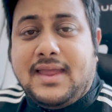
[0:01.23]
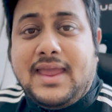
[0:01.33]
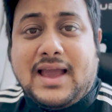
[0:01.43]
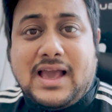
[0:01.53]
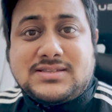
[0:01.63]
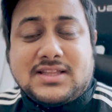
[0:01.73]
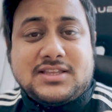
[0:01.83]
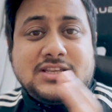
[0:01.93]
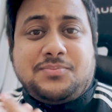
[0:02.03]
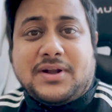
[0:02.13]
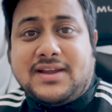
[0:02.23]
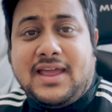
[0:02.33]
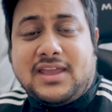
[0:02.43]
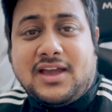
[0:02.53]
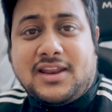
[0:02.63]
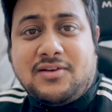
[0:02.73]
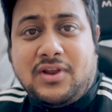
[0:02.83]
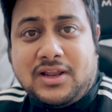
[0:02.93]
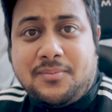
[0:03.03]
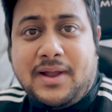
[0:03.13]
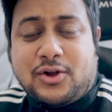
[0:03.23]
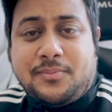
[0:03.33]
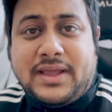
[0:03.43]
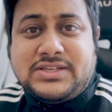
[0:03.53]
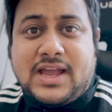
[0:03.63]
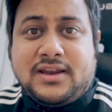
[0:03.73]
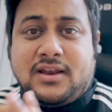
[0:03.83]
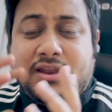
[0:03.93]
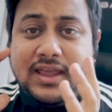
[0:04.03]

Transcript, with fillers: Hey guys, Satyajit Pattnaik here and welcome back to my channel.